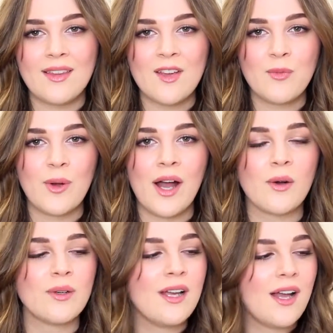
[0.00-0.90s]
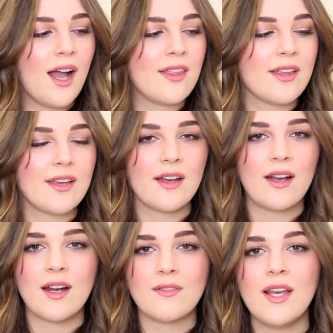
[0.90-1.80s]
and they brought out I think a
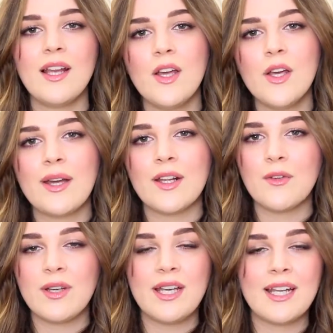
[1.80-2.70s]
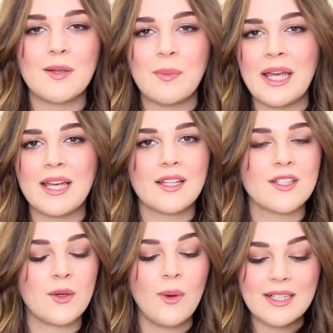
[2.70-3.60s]
kind of yellow and a green and a pink,
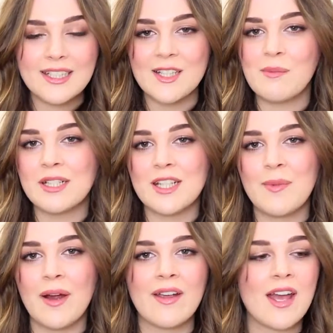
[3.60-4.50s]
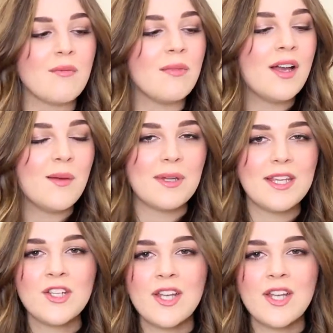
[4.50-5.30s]
so quite similar to the BLOGLOVIN, but this